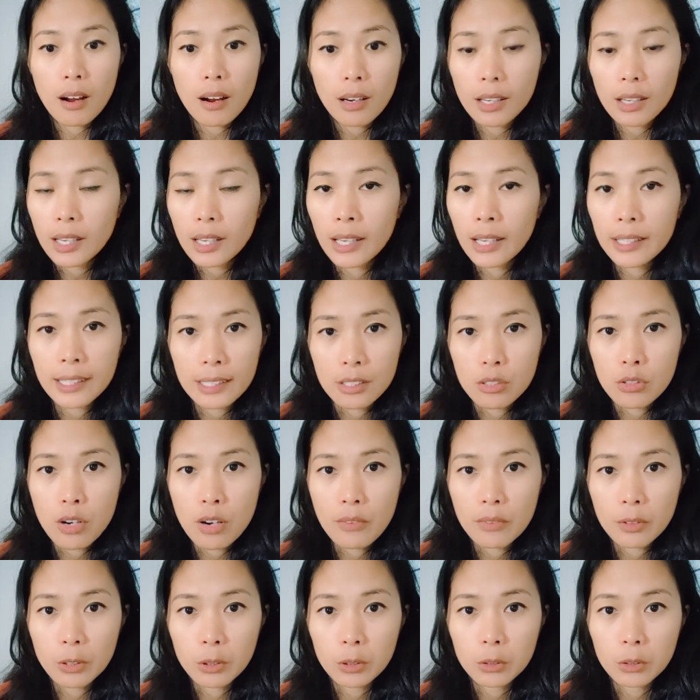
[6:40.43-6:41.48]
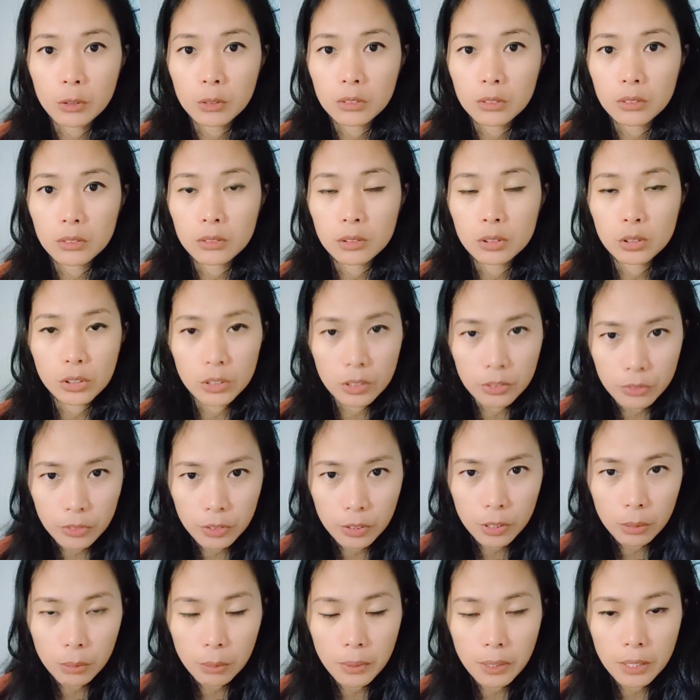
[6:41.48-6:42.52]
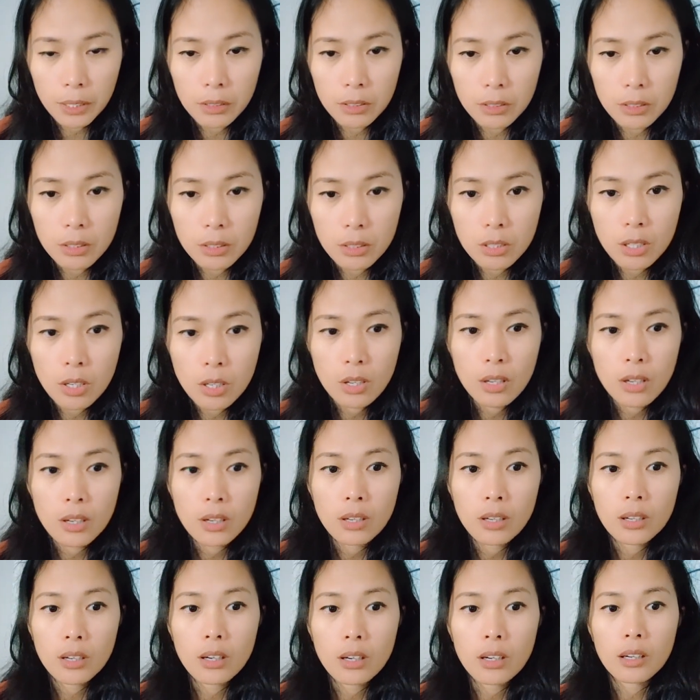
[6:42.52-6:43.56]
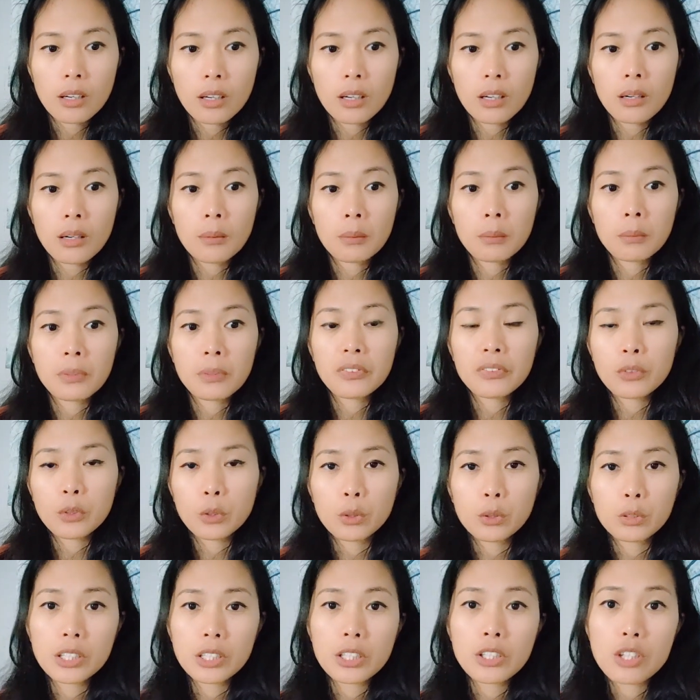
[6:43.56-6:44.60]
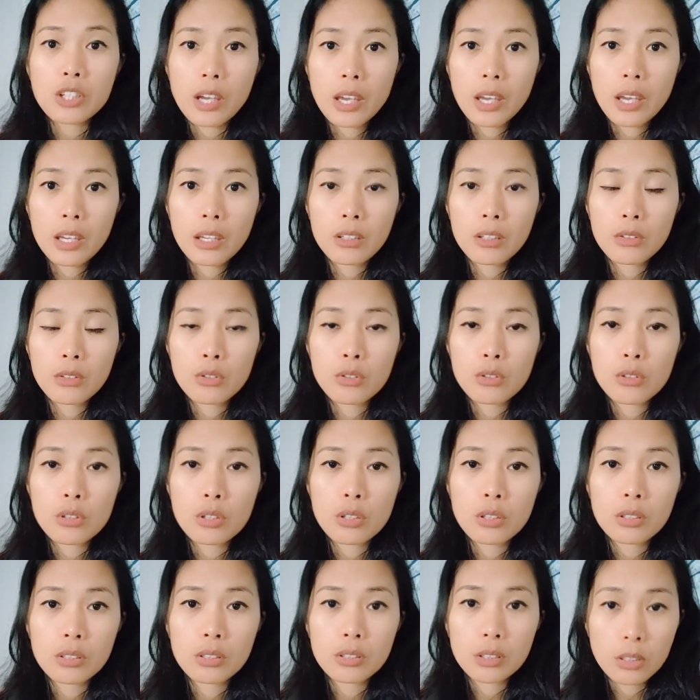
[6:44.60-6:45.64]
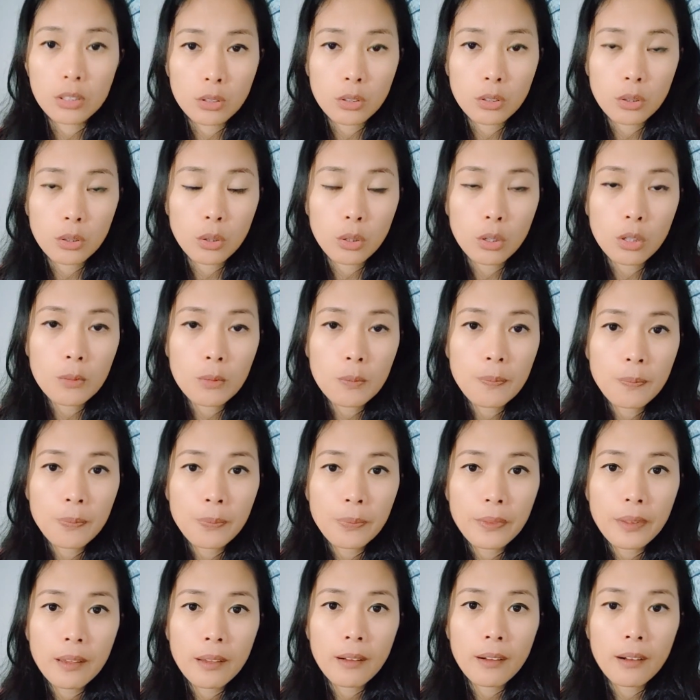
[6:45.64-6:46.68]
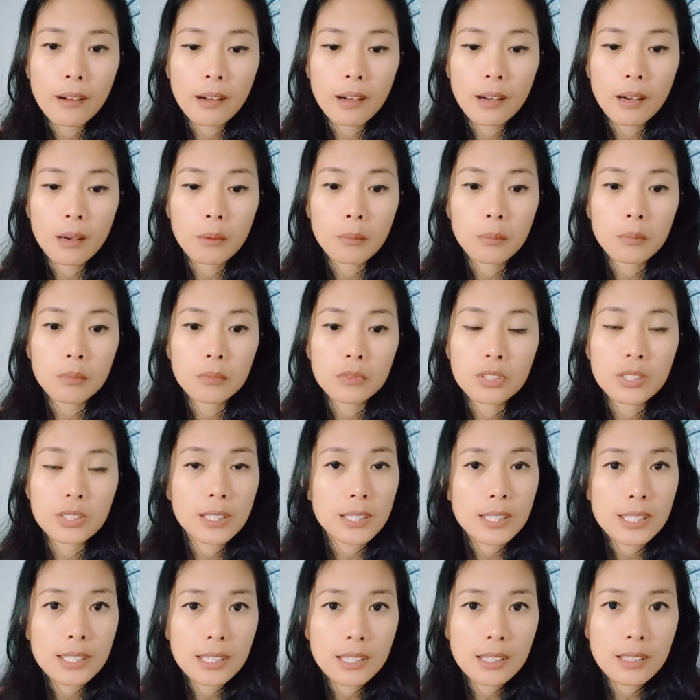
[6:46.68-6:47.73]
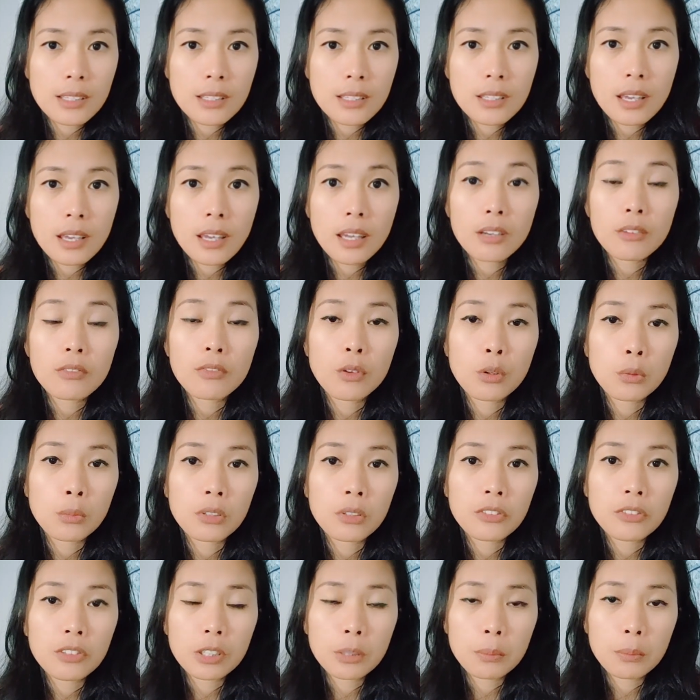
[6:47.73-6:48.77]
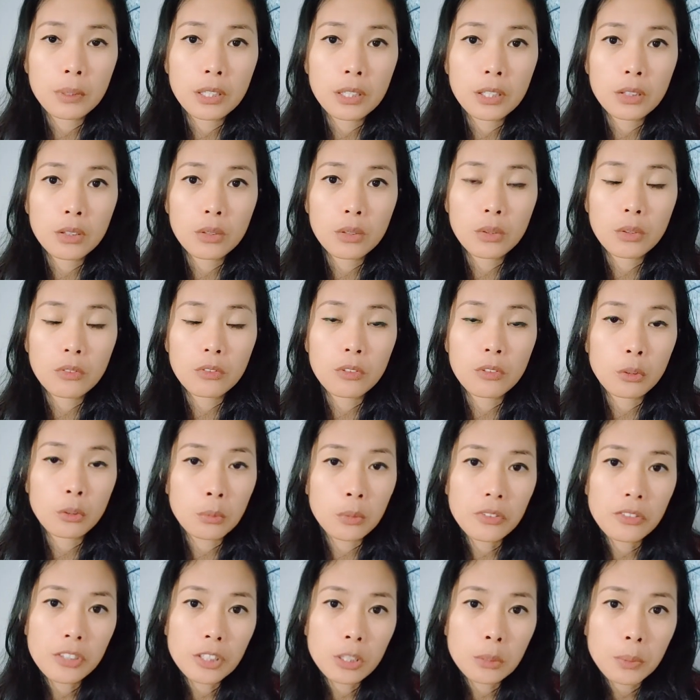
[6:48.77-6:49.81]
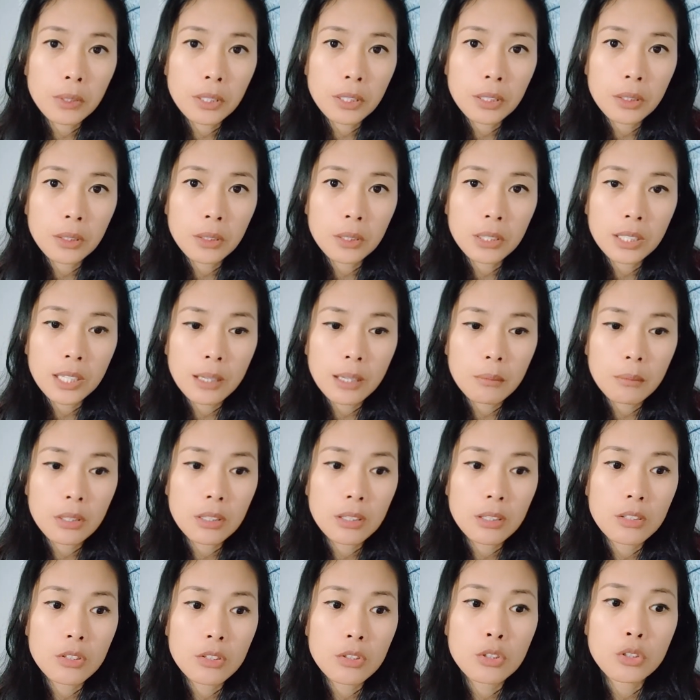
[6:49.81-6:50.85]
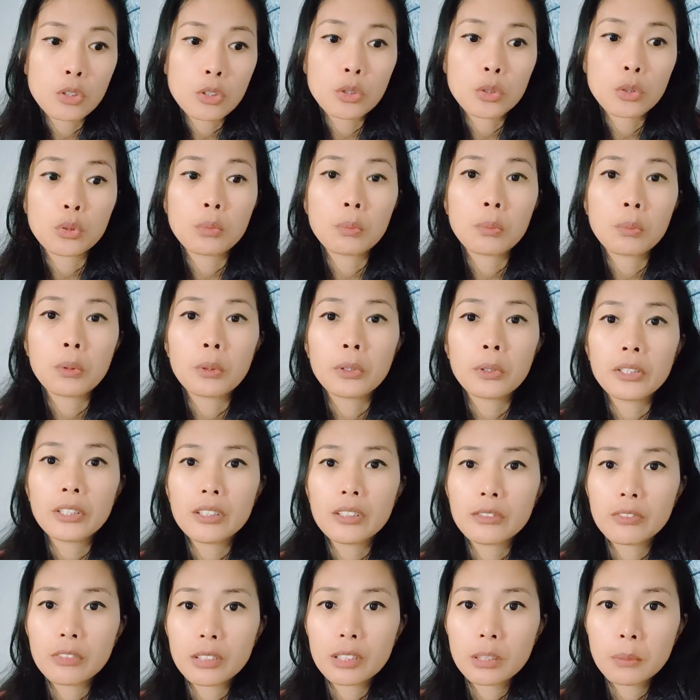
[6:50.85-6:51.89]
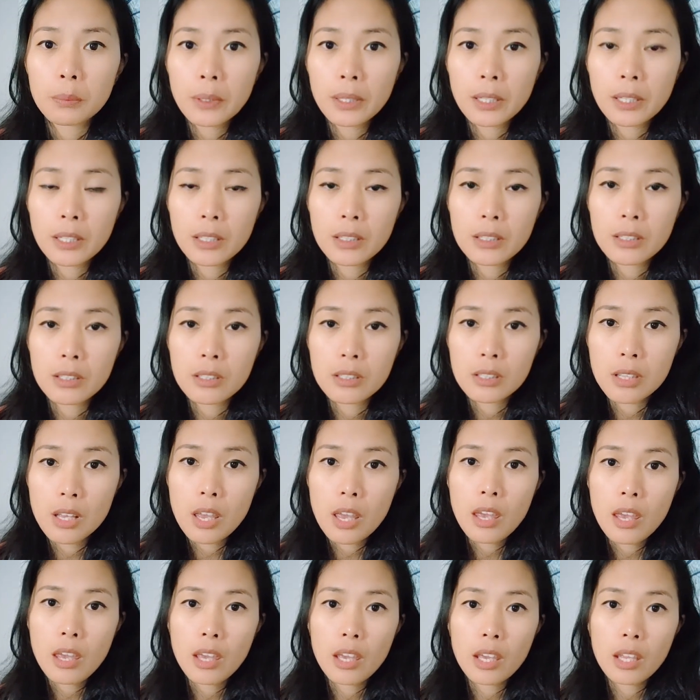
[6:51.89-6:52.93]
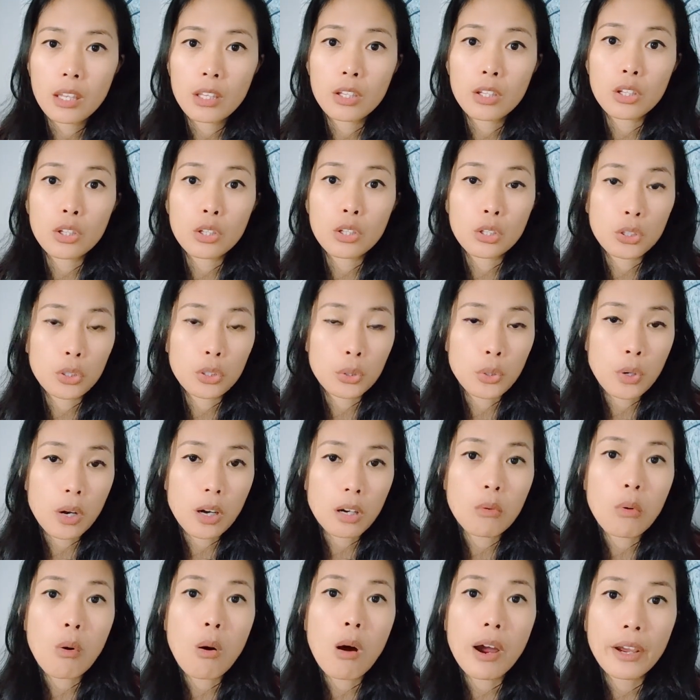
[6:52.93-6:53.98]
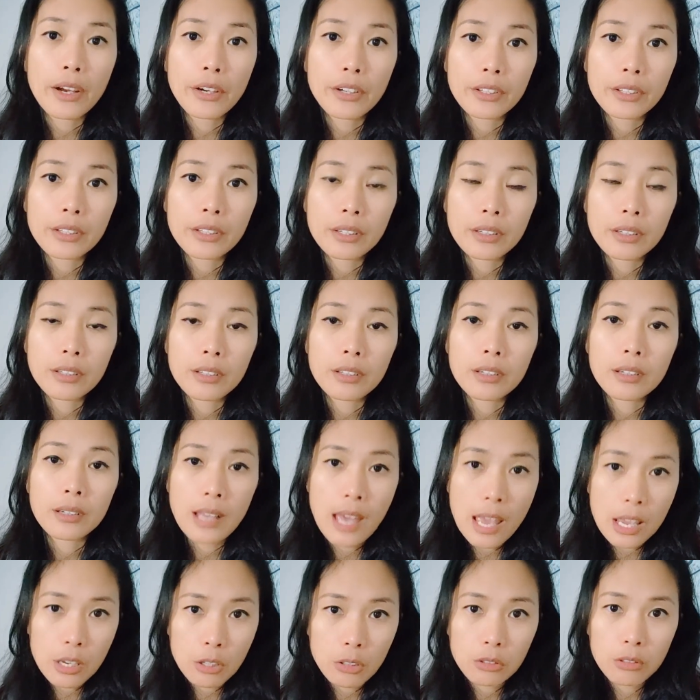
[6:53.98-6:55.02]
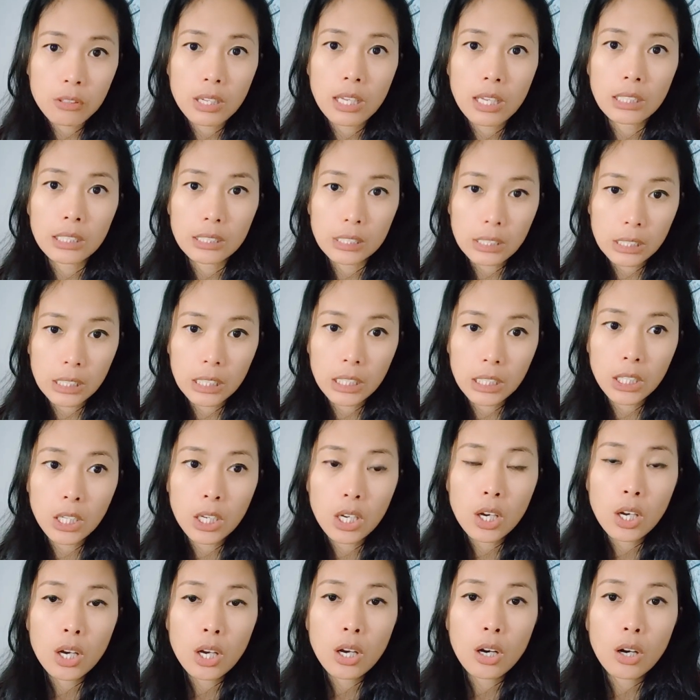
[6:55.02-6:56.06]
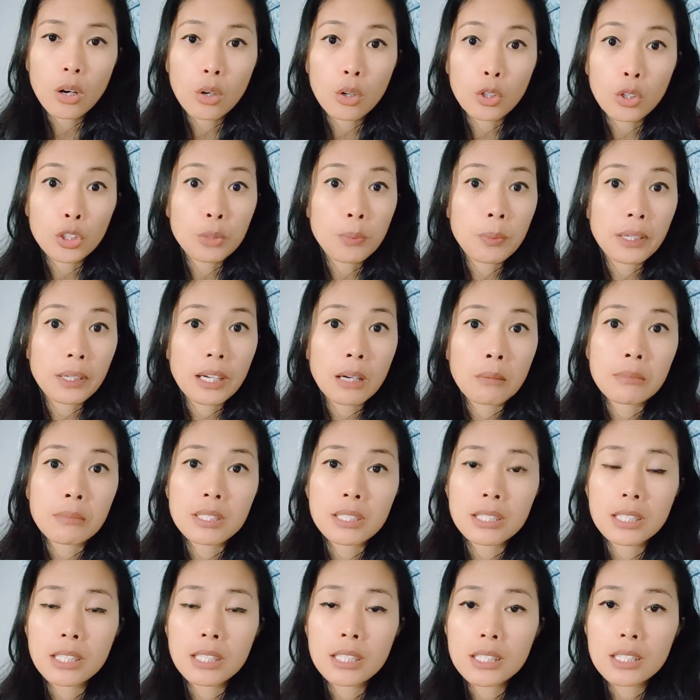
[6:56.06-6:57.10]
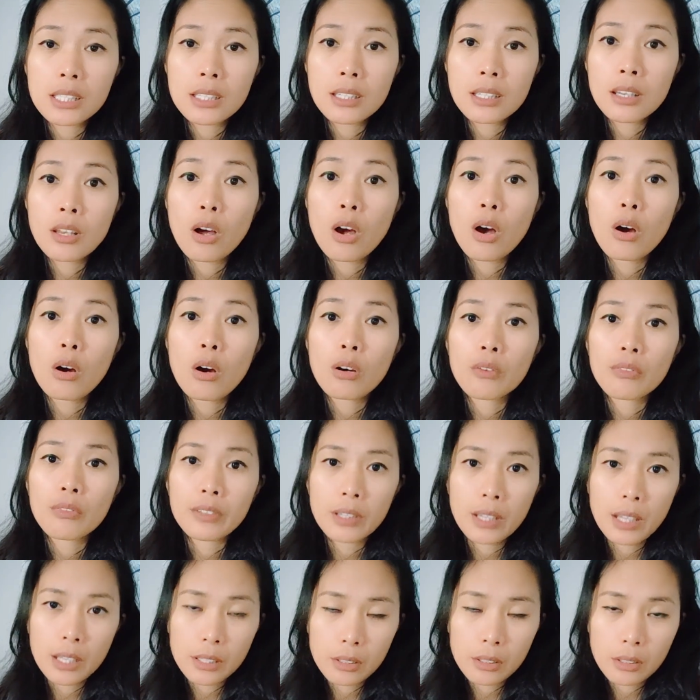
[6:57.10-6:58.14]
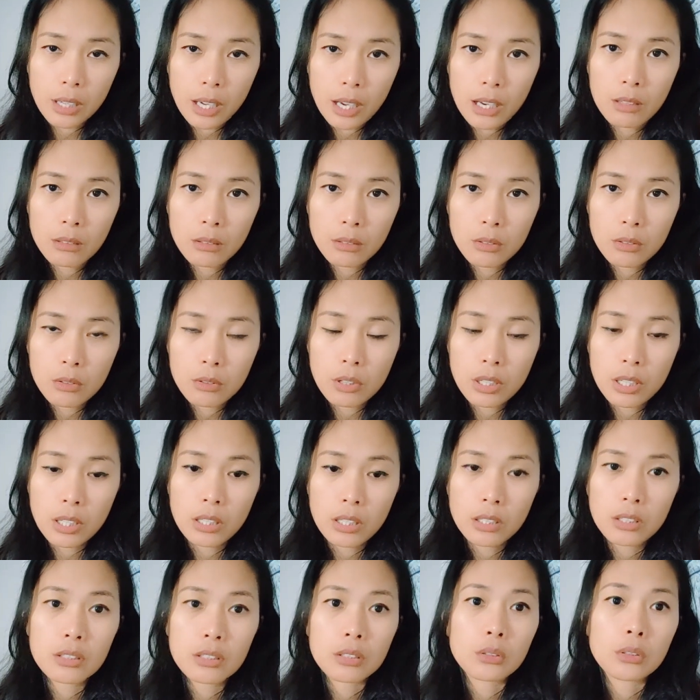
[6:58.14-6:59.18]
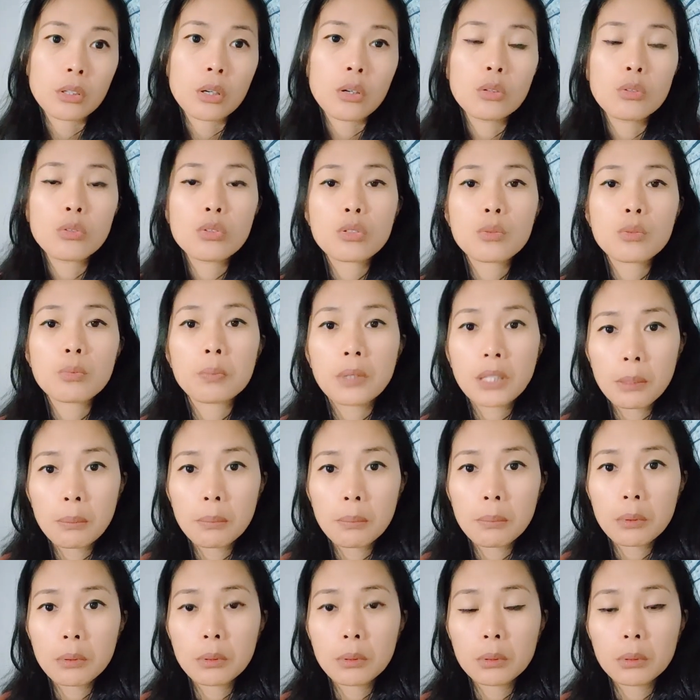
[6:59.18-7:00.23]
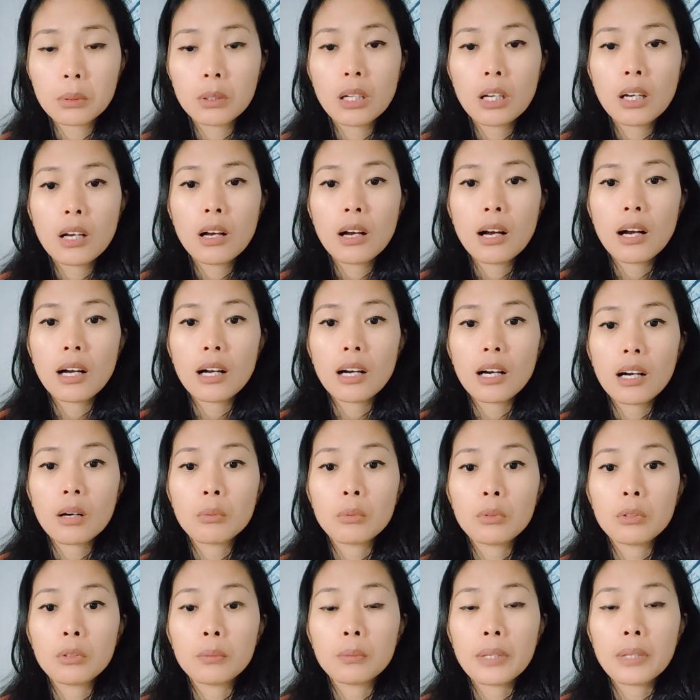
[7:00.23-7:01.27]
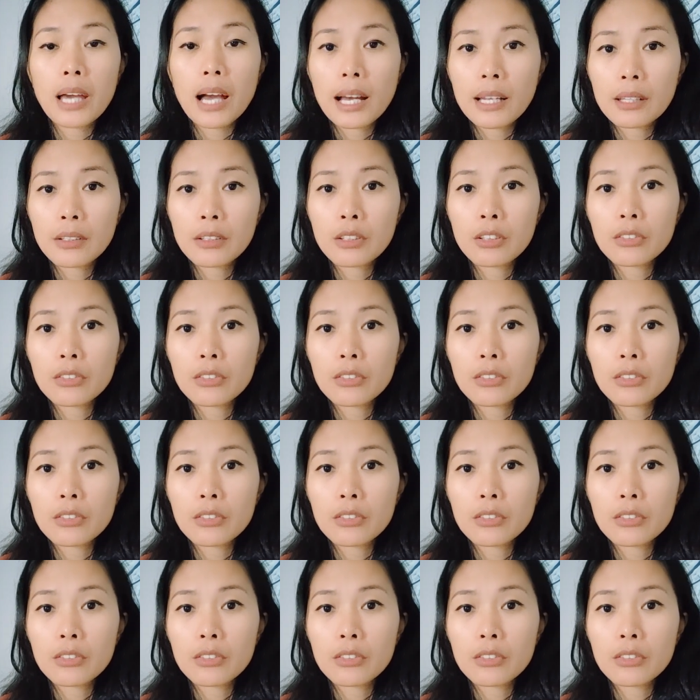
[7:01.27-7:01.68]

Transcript: cannot travel to the Philippines. Before they change the law, citizens and former Filipino. Former Filipino, that means you were born in the Philippines and you acquired nationality, or you become a citizen of another country. So those people will be under